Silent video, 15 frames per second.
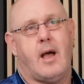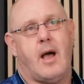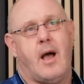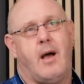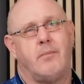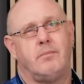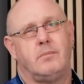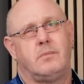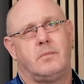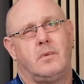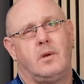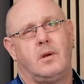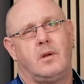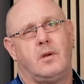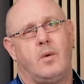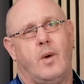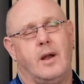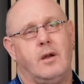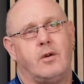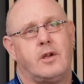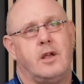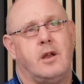I'm quite
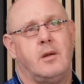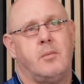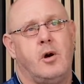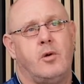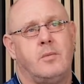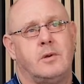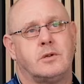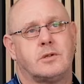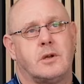lucky at the moment.